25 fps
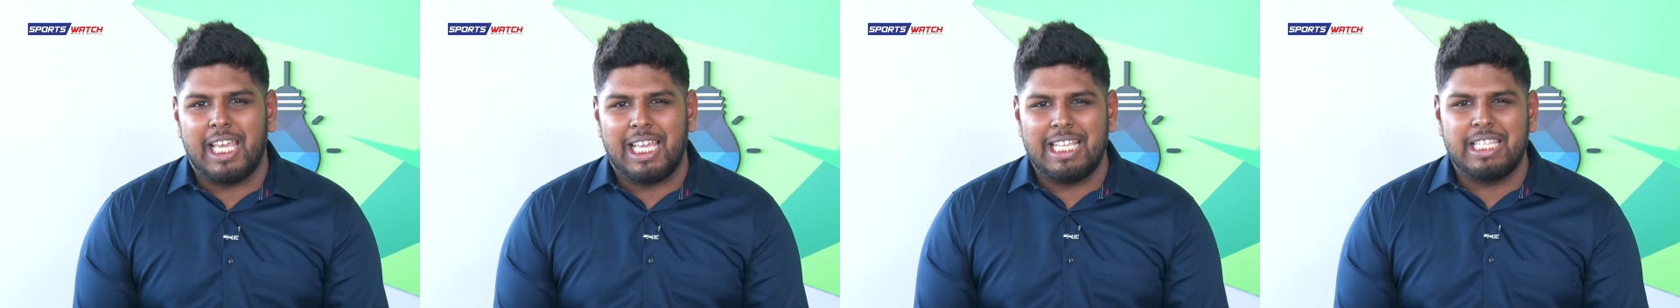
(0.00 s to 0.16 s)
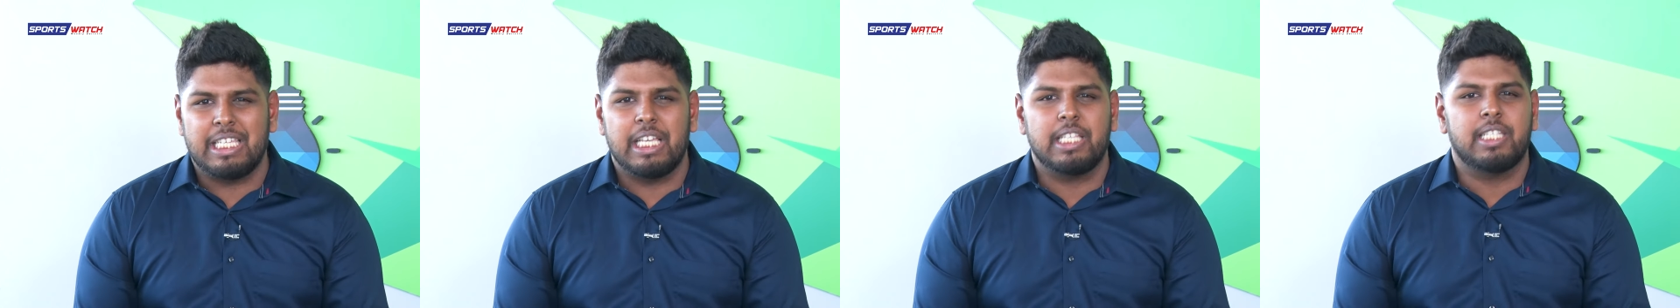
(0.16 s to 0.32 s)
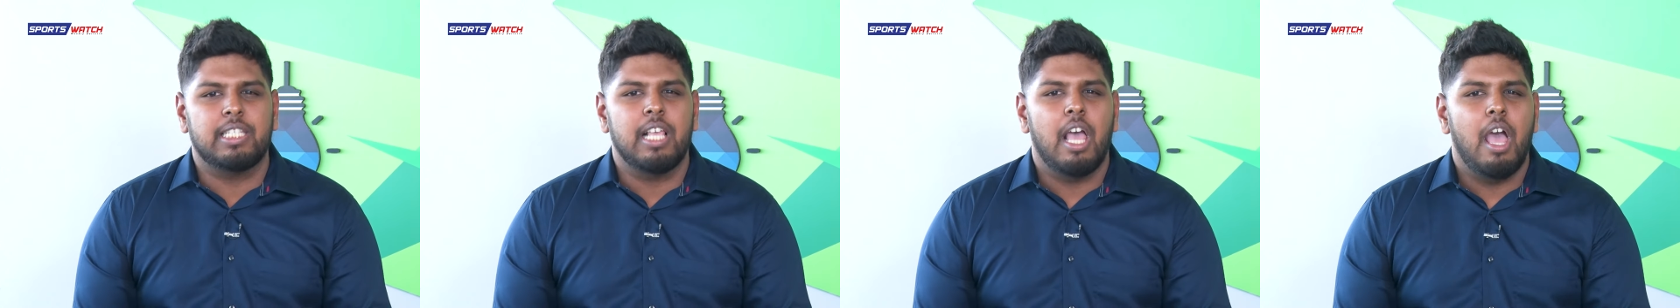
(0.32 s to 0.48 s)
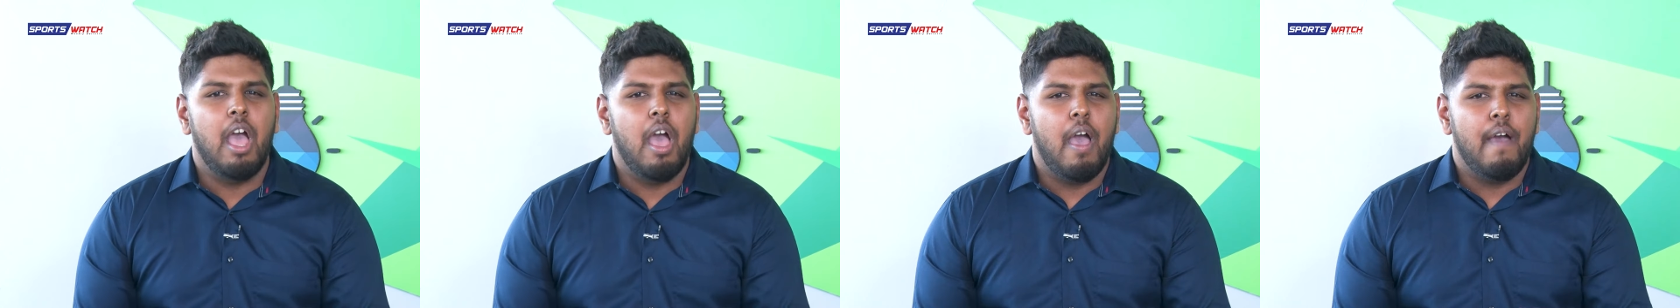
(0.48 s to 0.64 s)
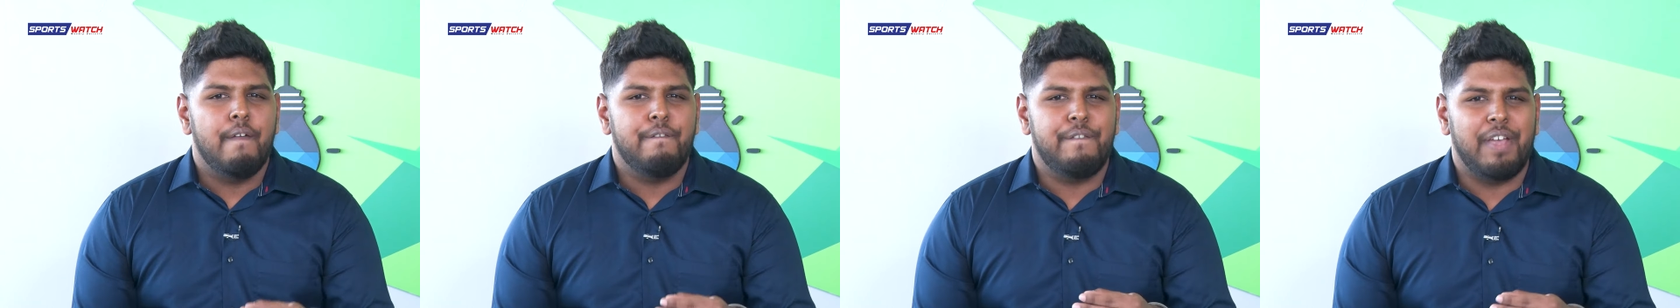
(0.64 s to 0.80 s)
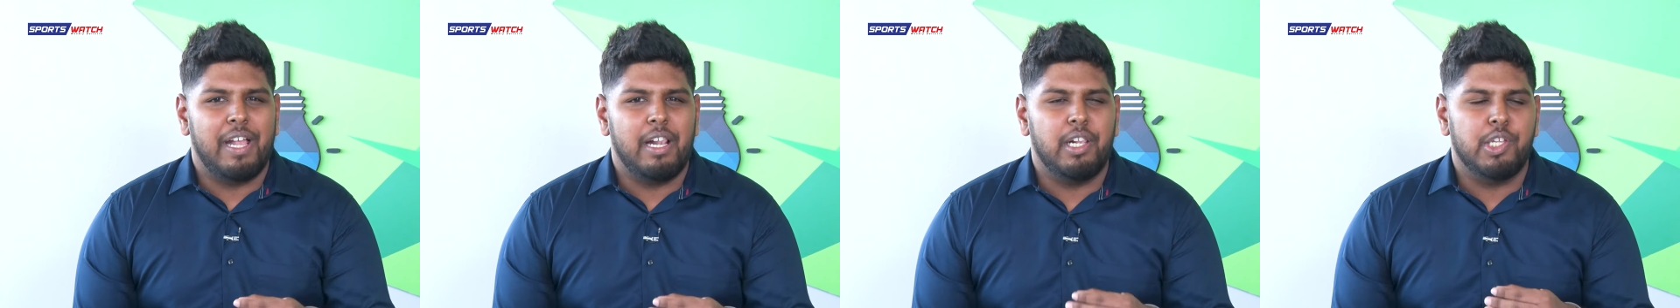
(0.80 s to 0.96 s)
he just
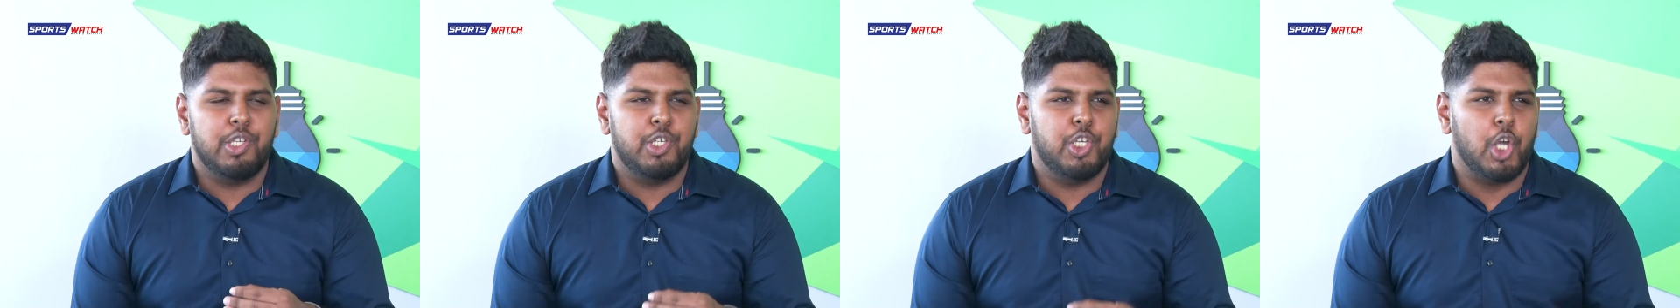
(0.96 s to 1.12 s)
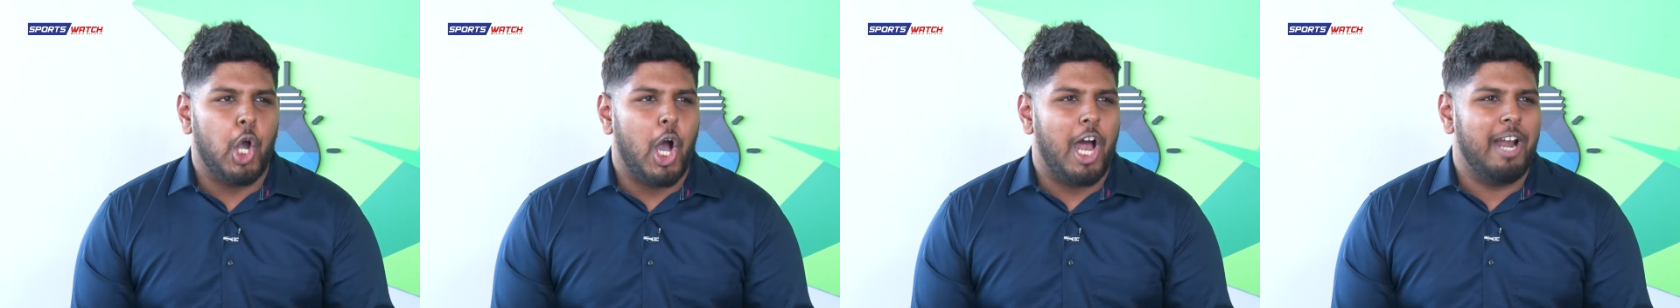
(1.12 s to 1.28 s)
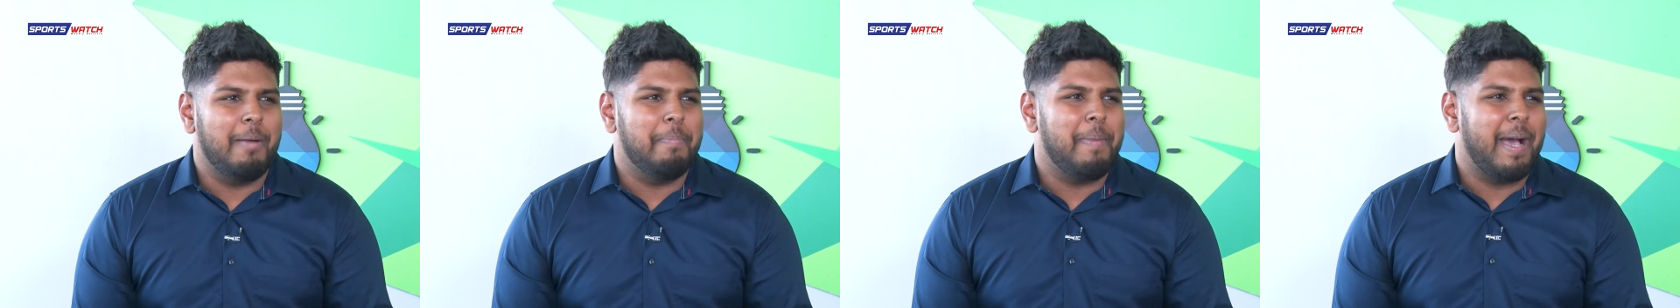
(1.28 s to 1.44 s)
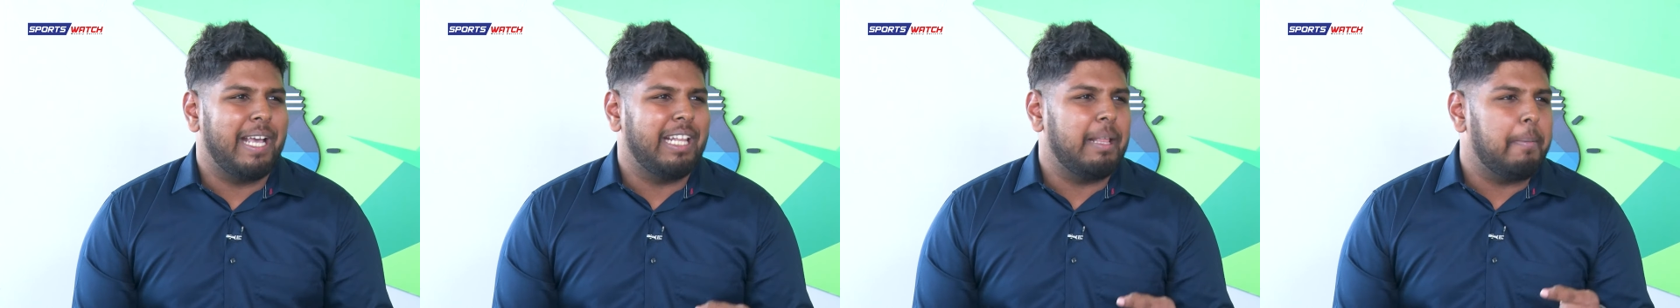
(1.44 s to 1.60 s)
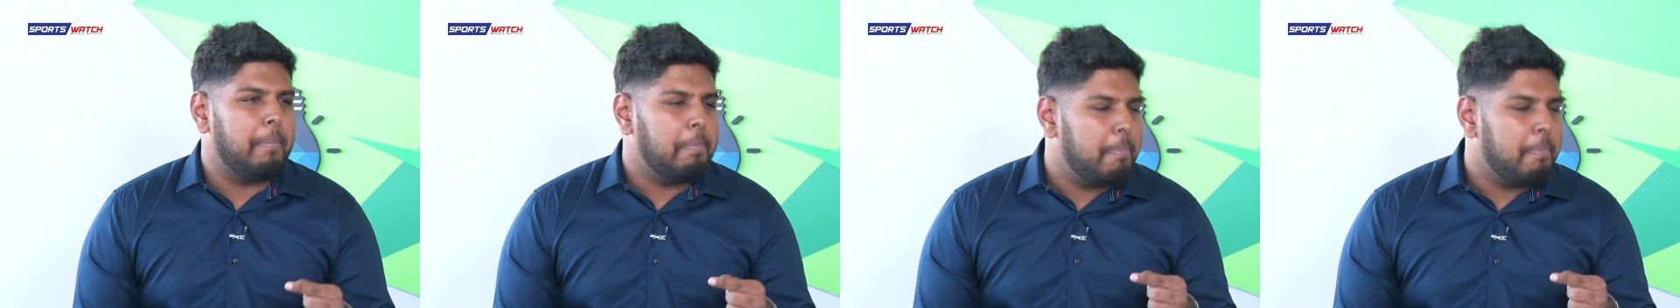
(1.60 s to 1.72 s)
fell short by the